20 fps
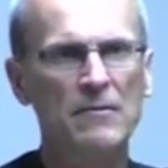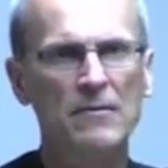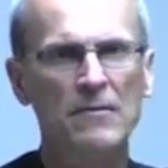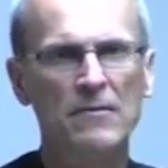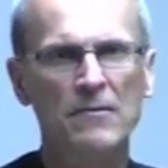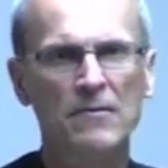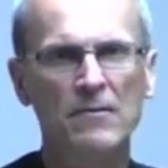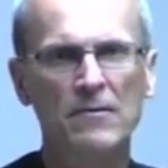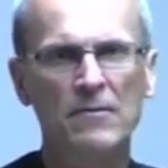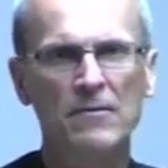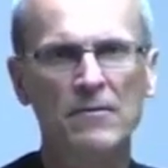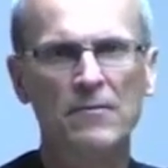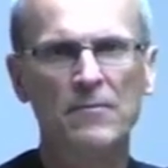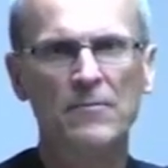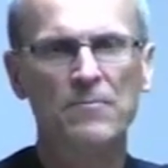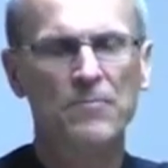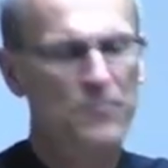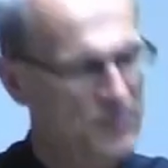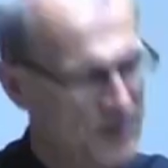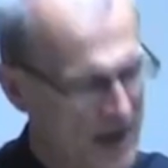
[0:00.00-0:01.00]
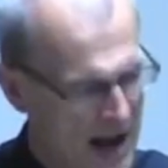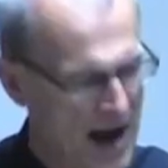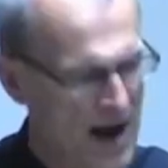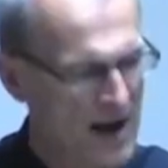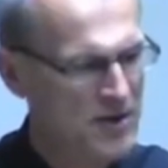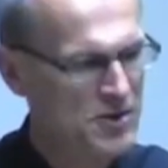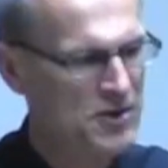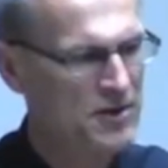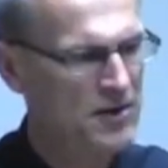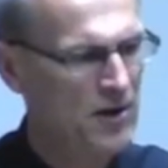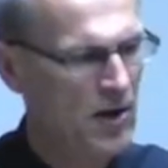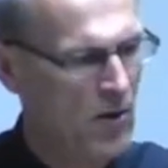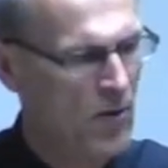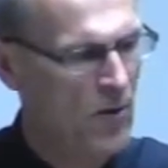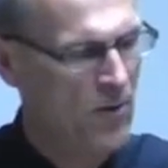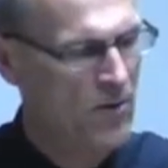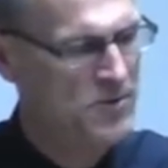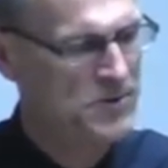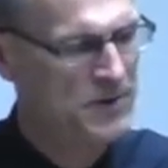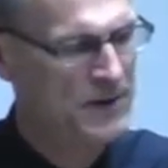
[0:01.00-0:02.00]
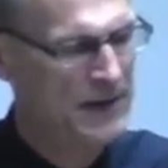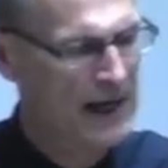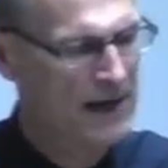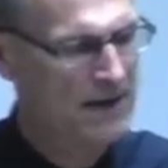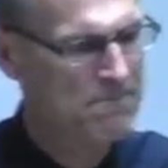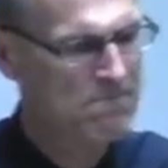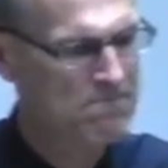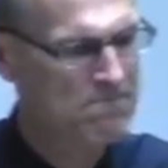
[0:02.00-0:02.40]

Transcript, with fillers: Thousand and lords. Okay?